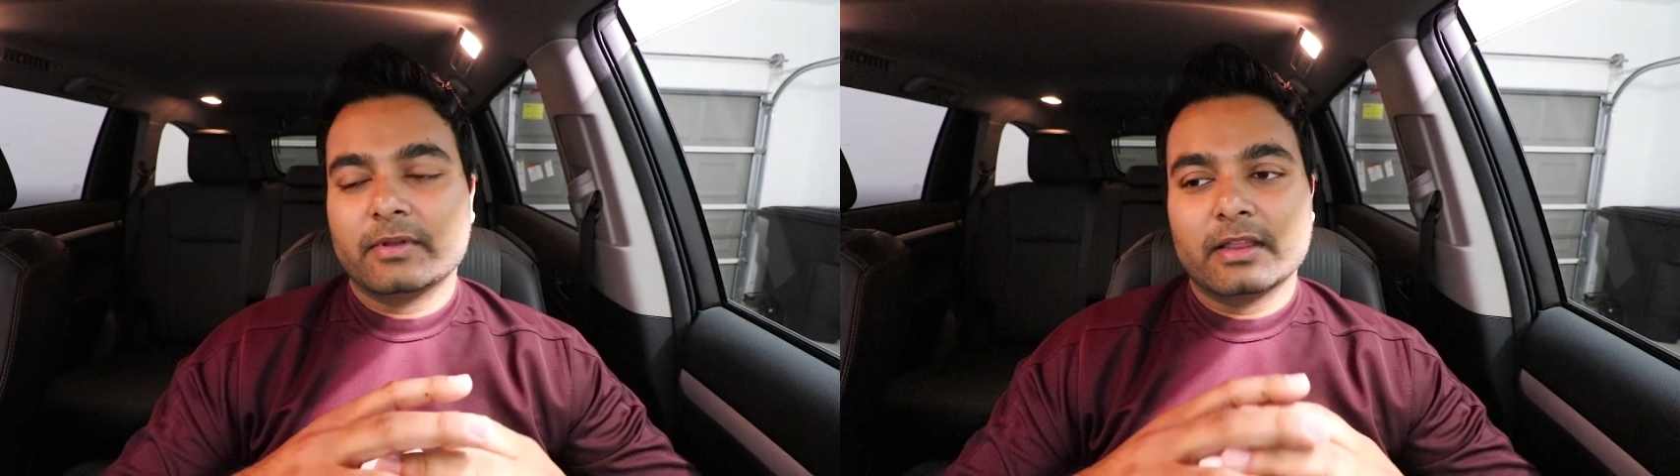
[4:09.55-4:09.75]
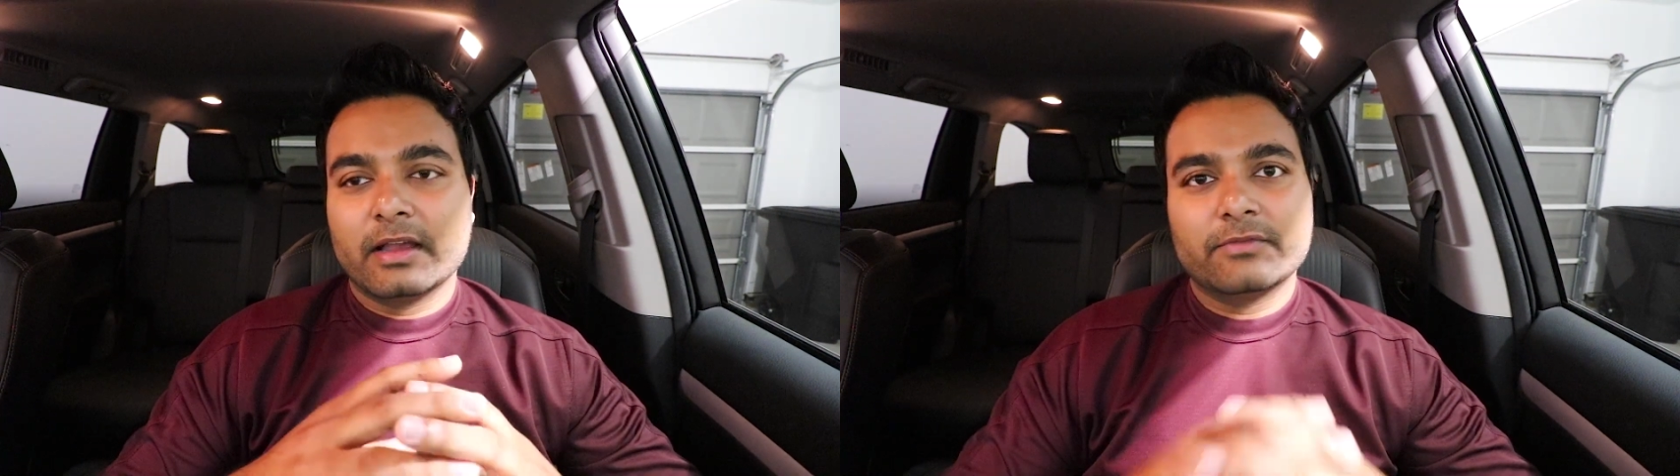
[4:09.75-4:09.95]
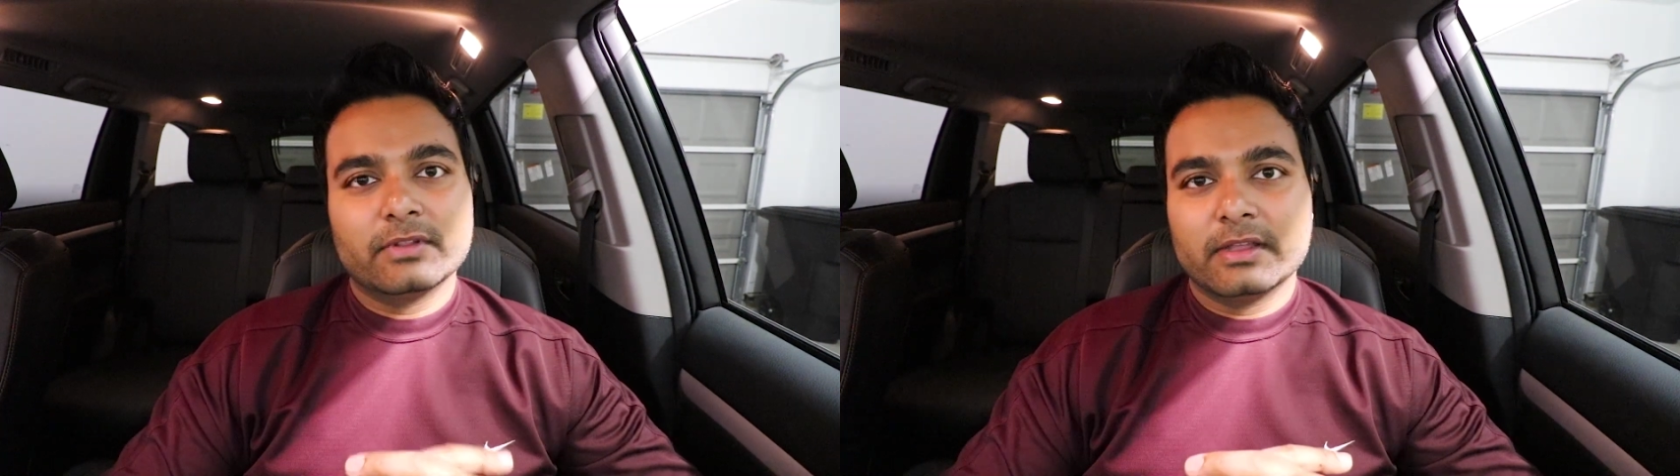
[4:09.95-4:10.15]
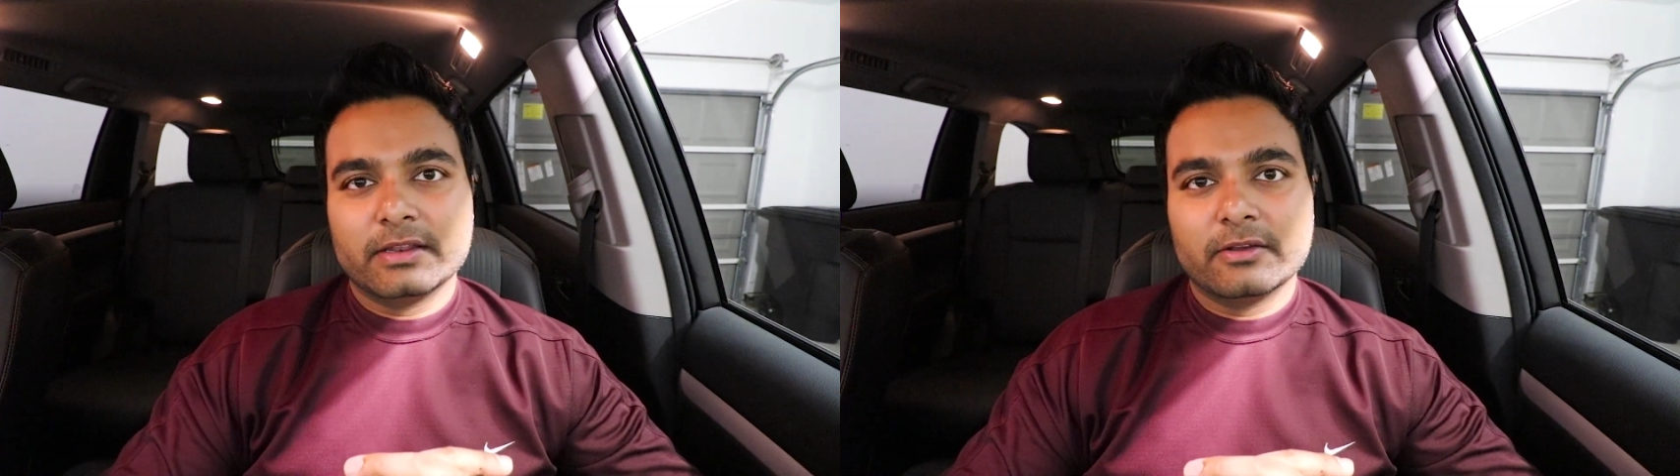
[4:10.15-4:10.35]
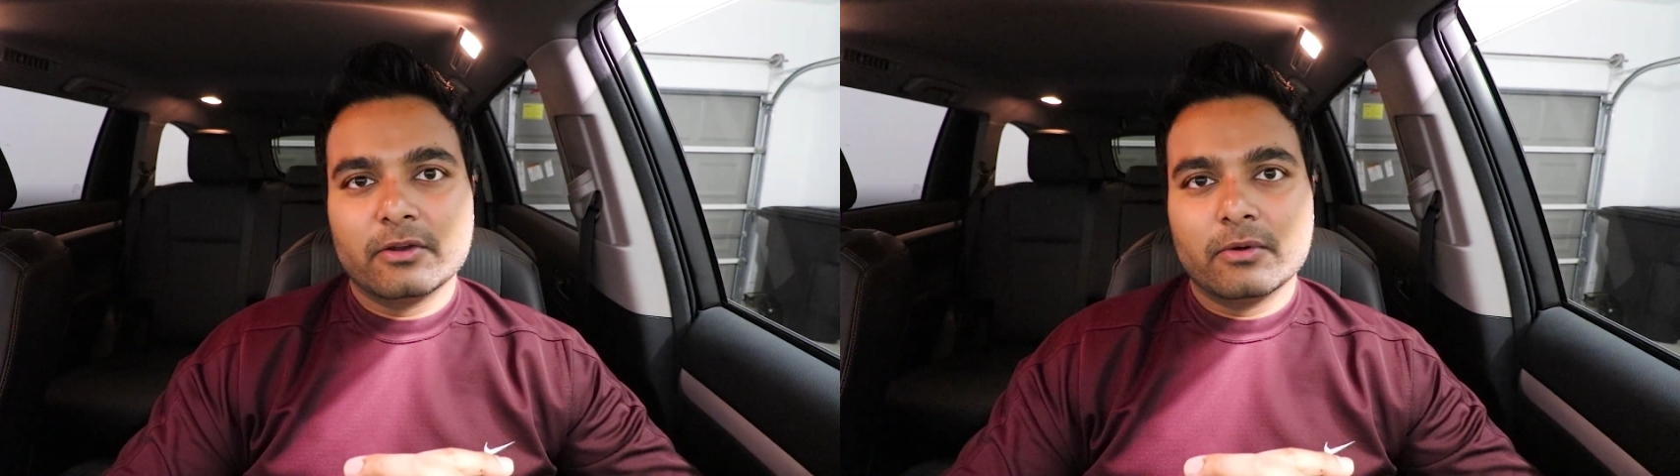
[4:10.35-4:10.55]
gonna have to let
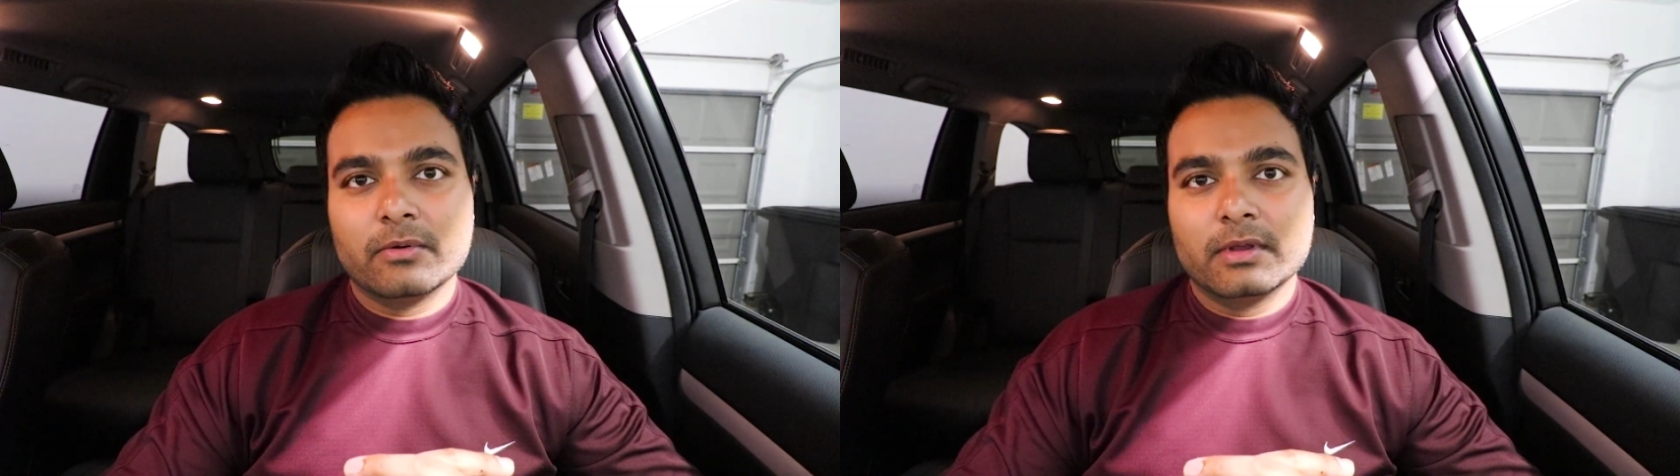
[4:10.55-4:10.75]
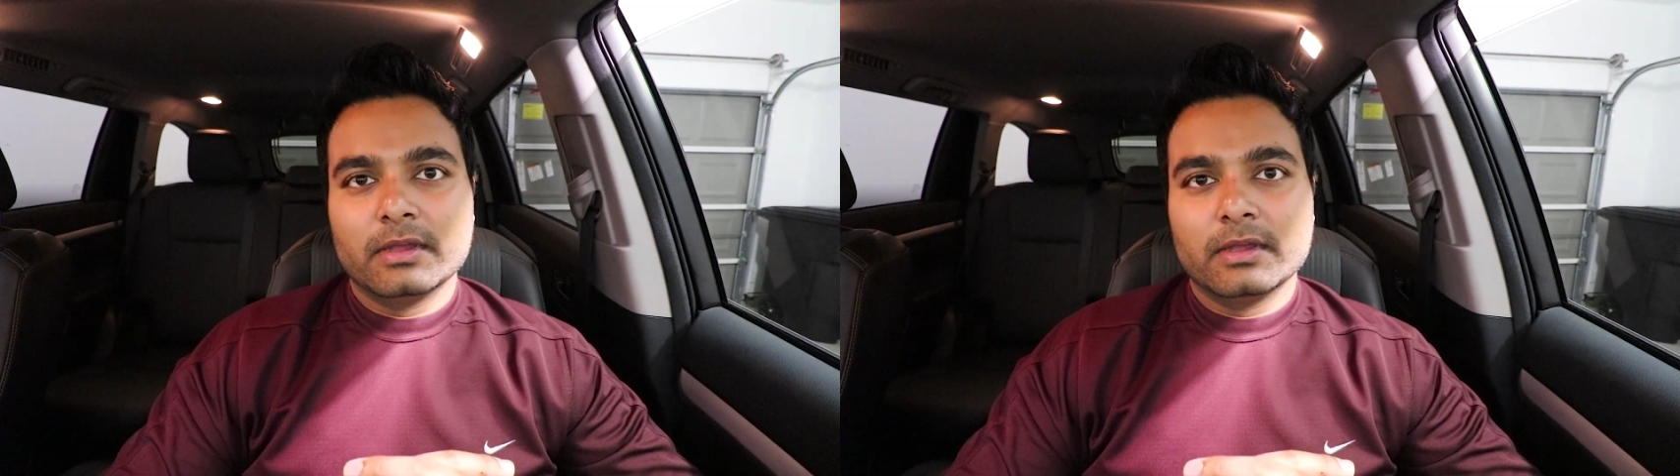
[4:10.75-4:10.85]
it go.